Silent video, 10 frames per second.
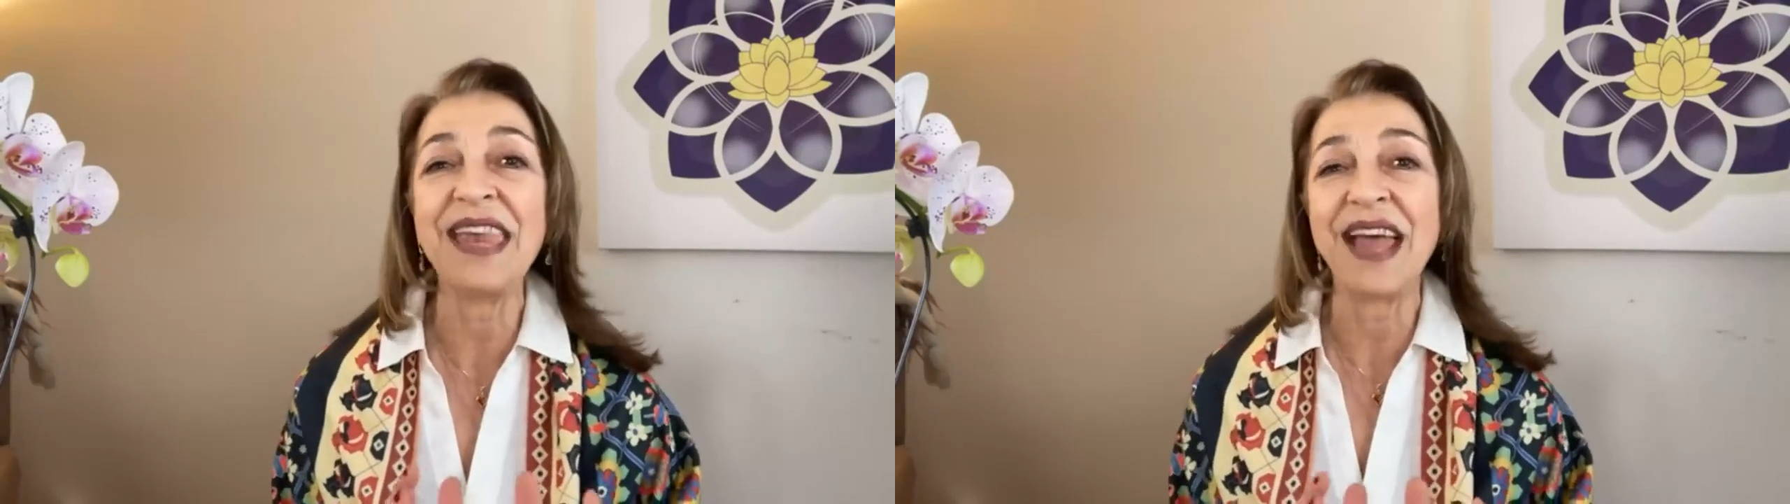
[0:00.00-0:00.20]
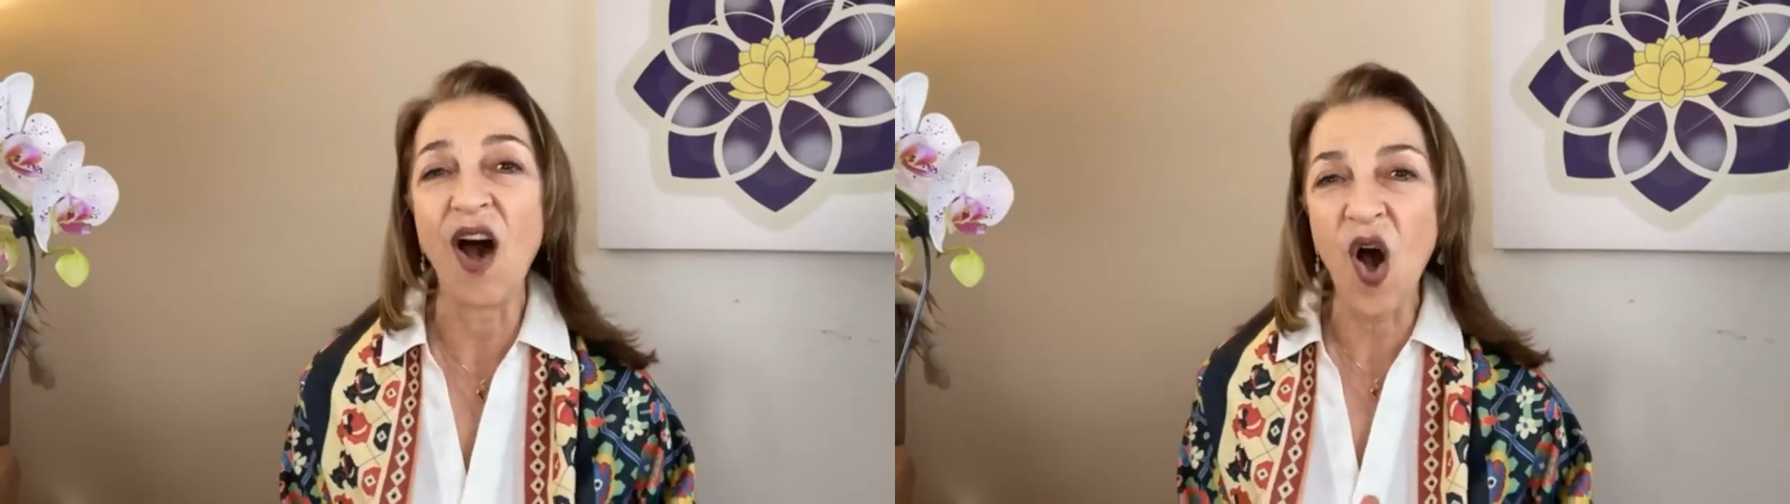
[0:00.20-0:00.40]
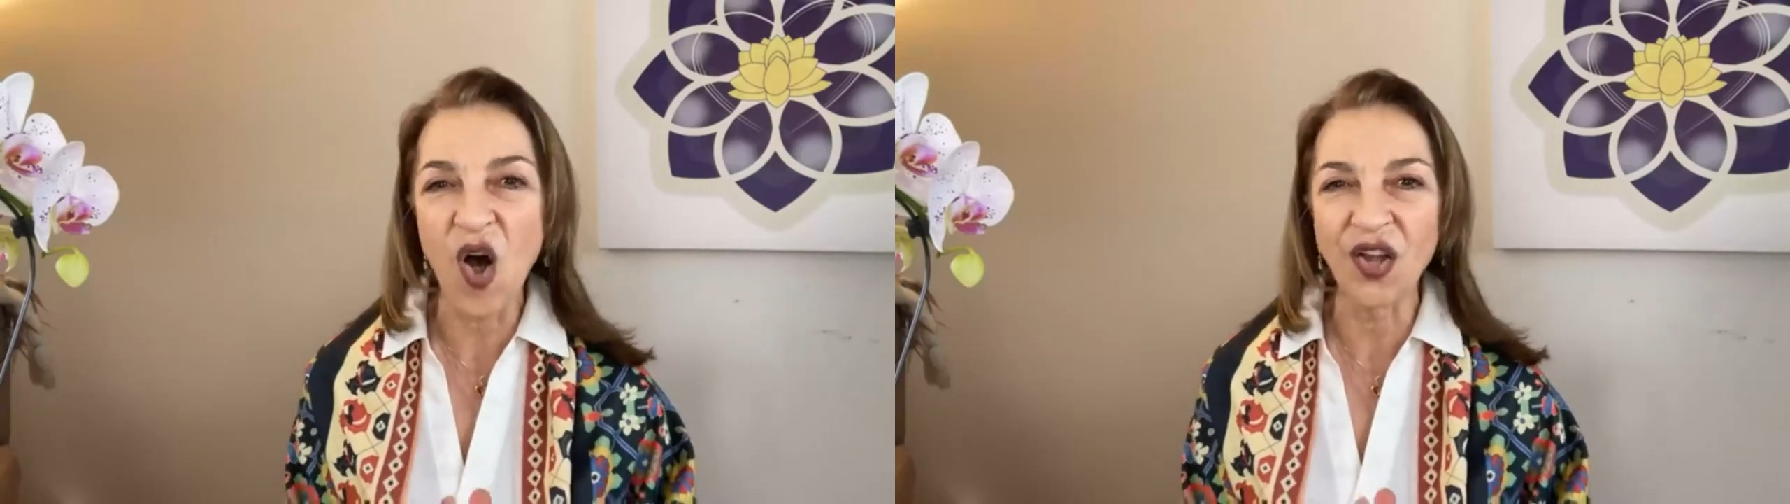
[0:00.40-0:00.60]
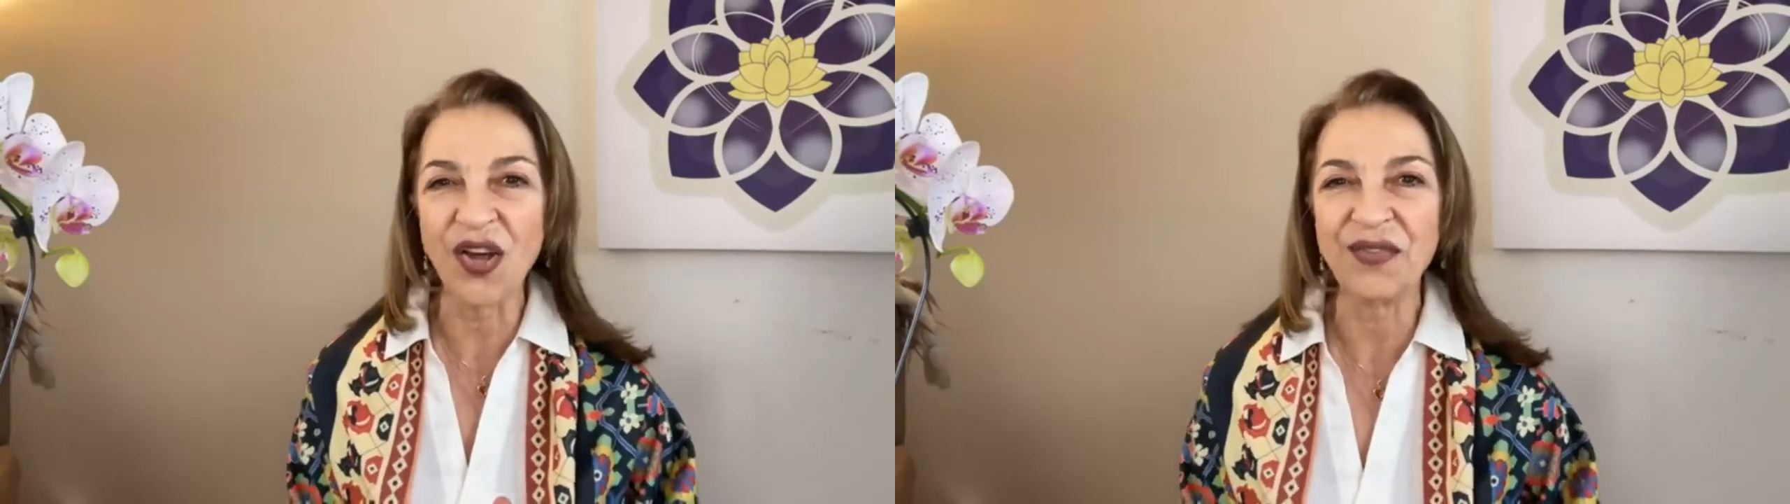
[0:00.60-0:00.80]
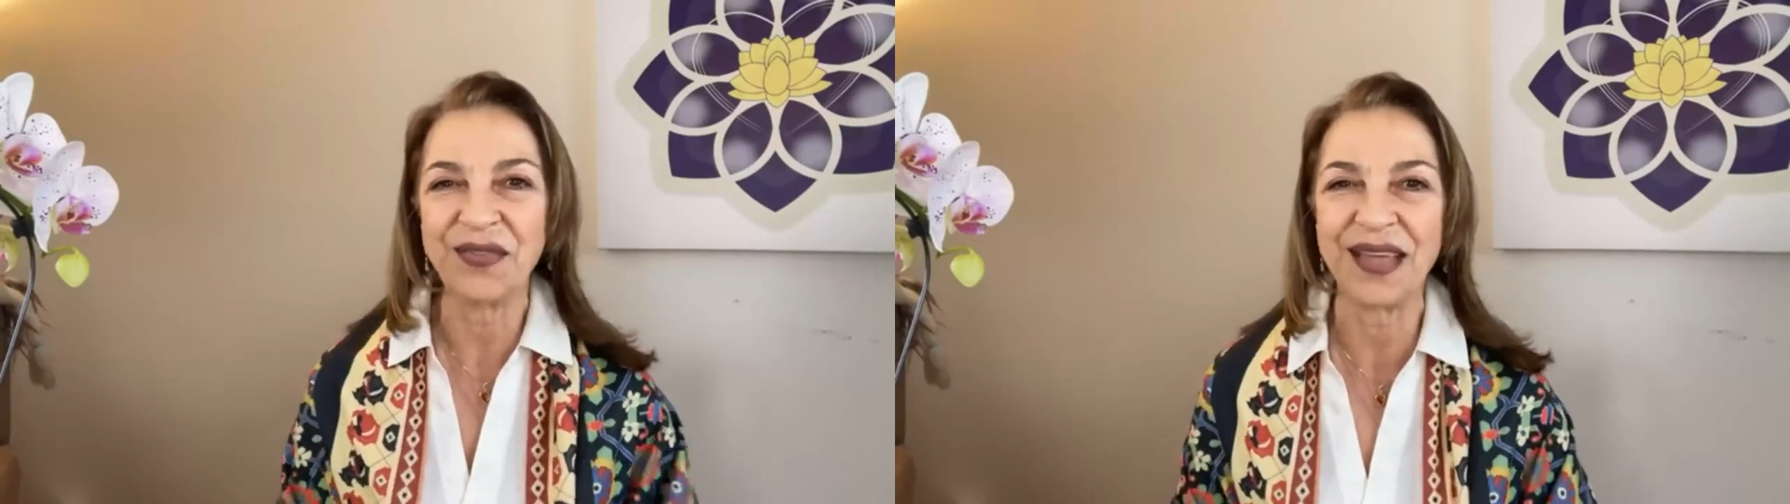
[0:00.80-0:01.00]
and all
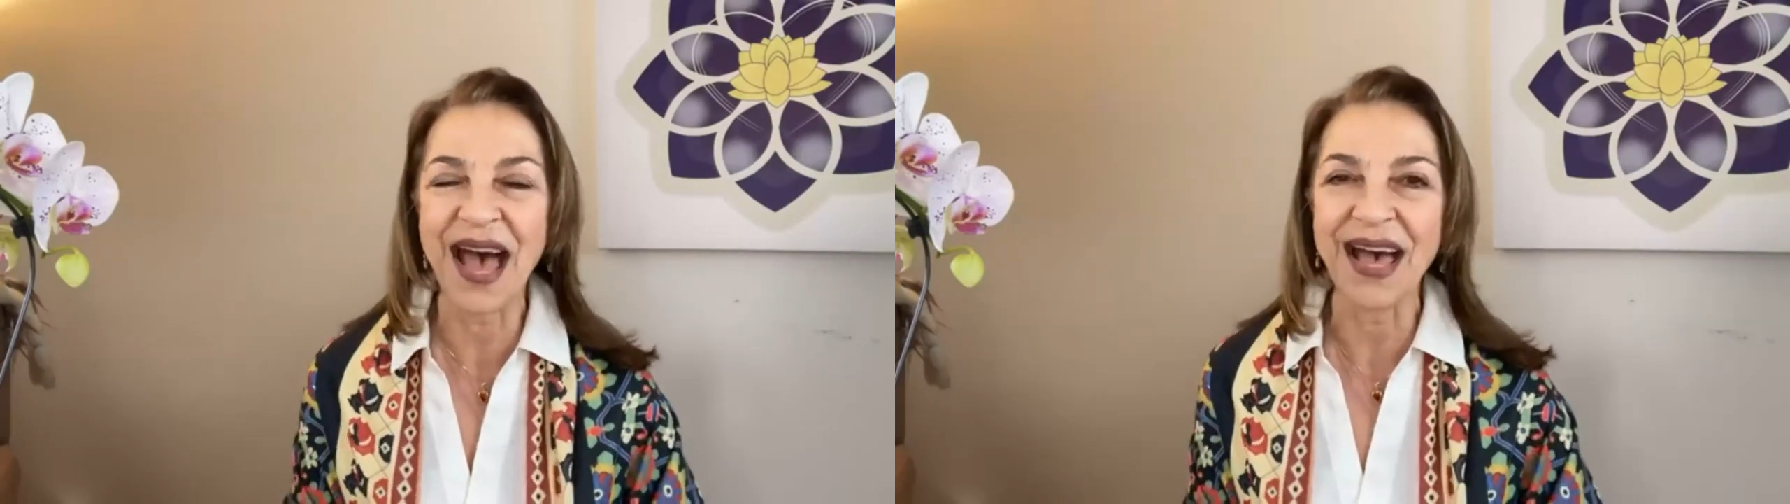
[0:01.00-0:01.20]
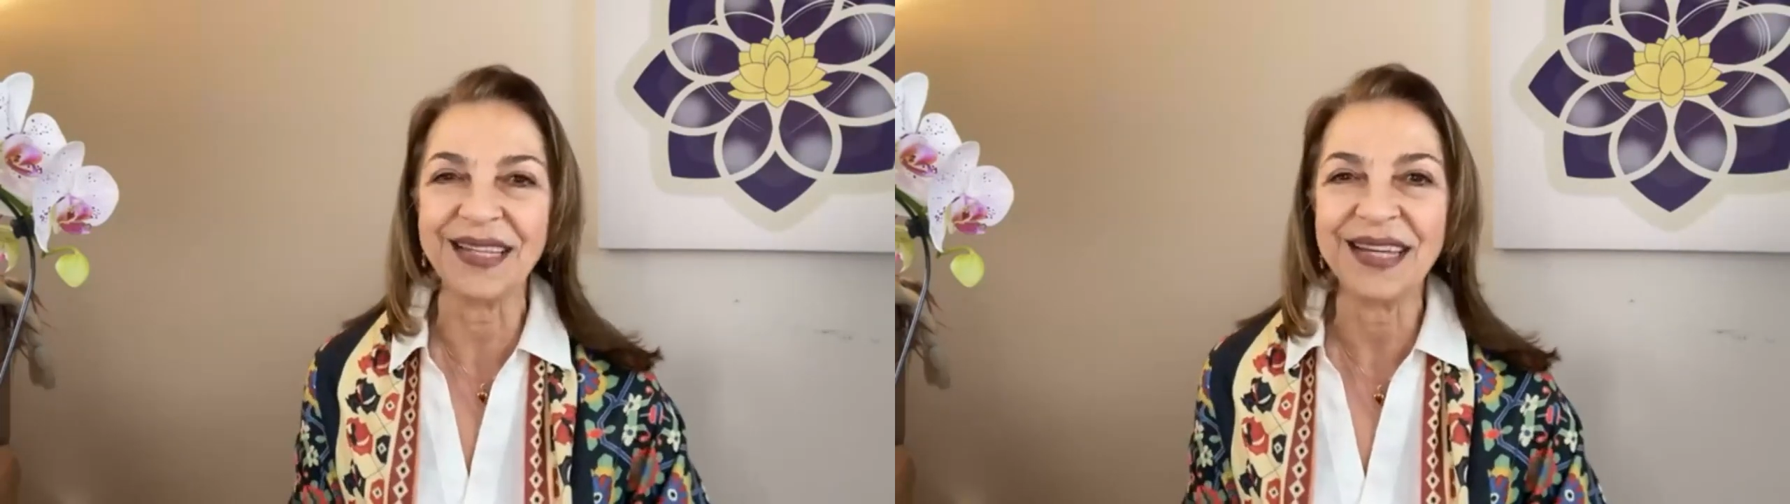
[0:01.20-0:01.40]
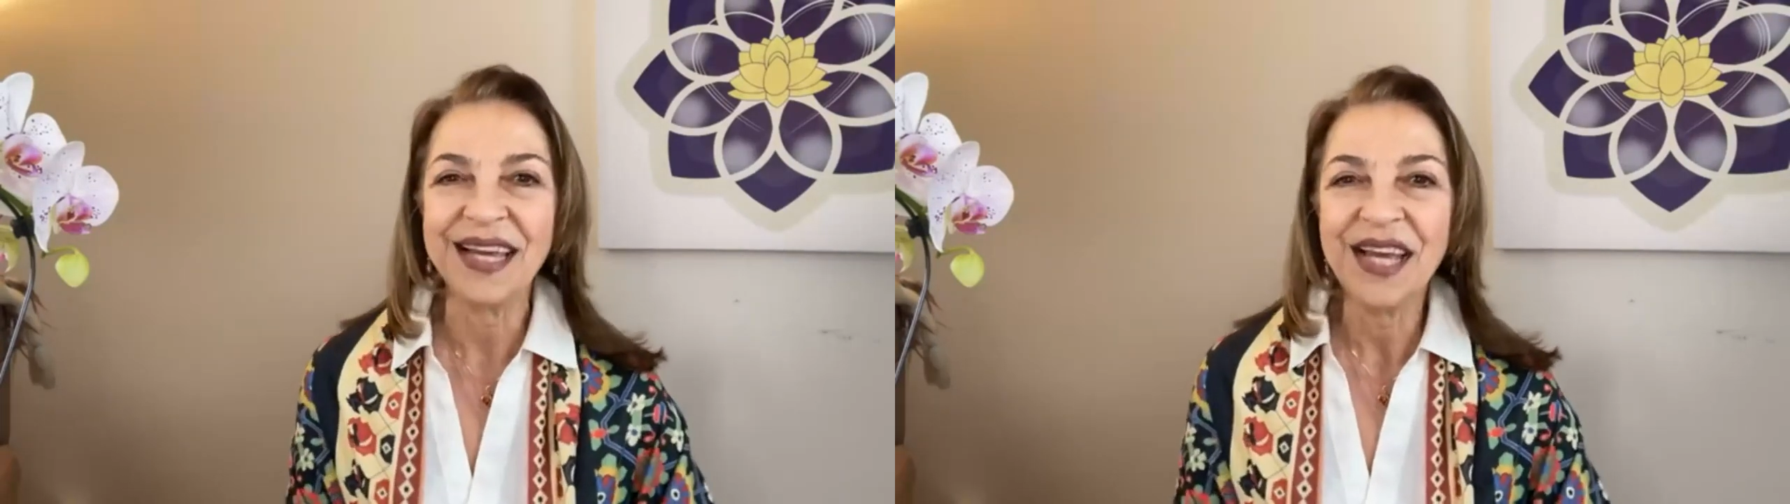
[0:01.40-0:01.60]
of that.